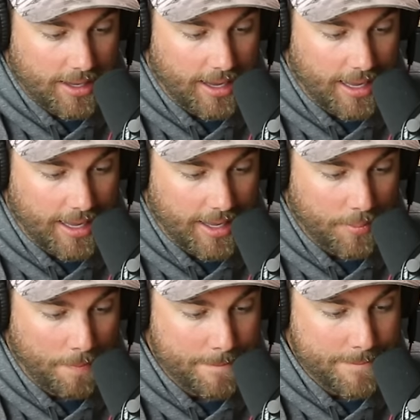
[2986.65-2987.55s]

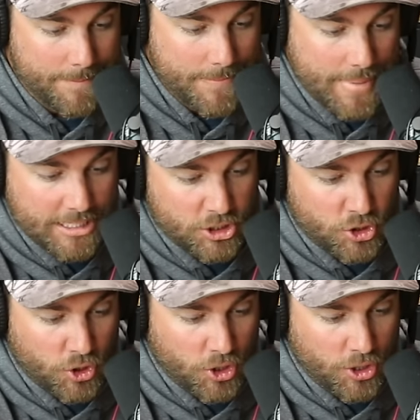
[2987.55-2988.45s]

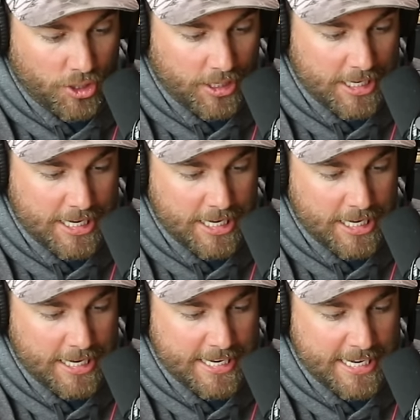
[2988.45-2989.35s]
Mr.
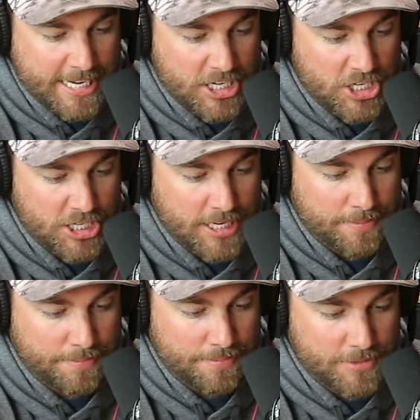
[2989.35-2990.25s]

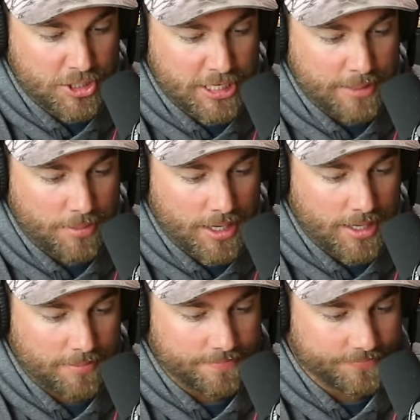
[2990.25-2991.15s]

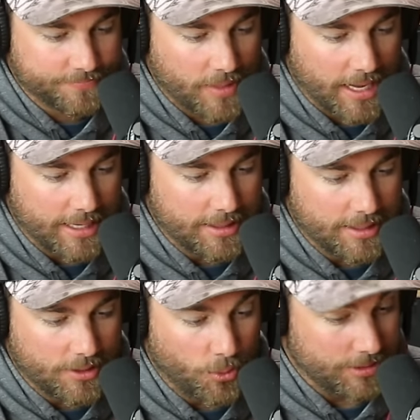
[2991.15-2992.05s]
Nishijima,
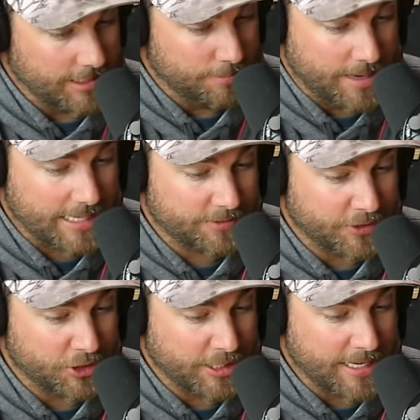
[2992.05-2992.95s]
who is a bass
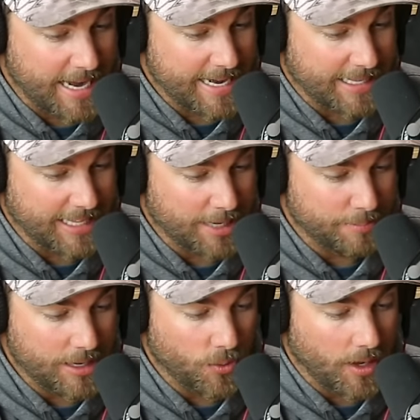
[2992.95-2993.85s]
fishing guide at
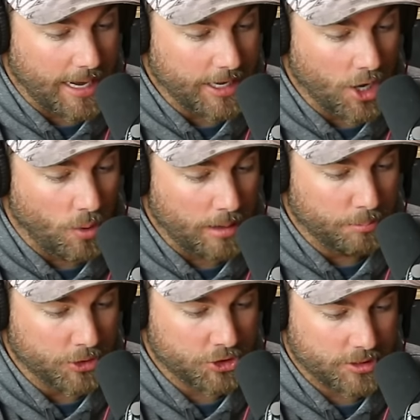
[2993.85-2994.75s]
Lake Biwa. I know I
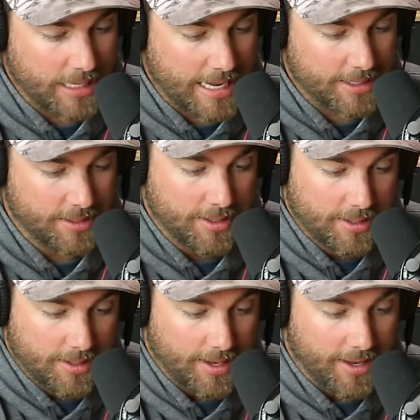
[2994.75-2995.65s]
butchered that.
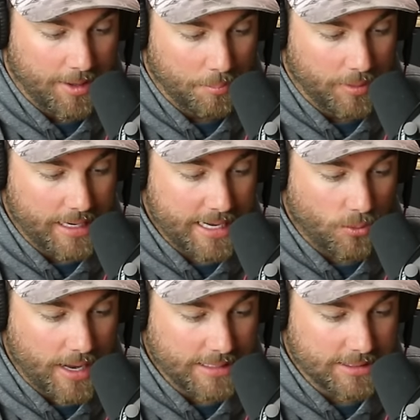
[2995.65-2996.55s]
But
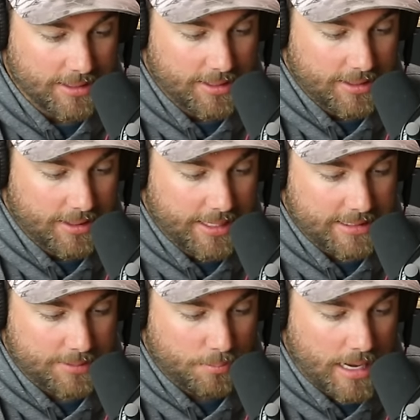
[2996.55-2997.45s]
anyways,
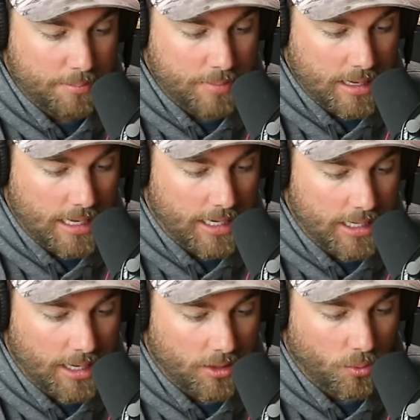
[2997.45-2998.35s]
this might be
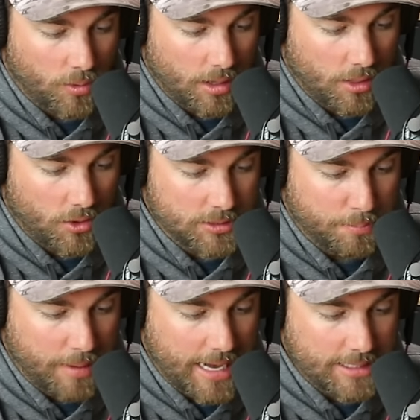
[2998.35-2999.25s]
another one of those
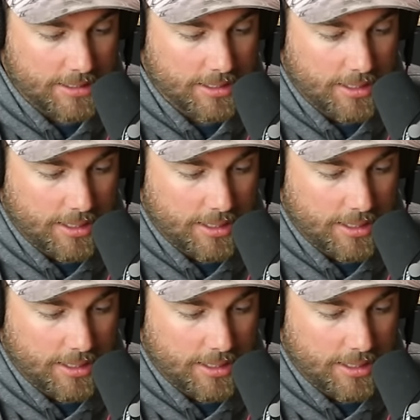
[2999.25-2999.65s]
baits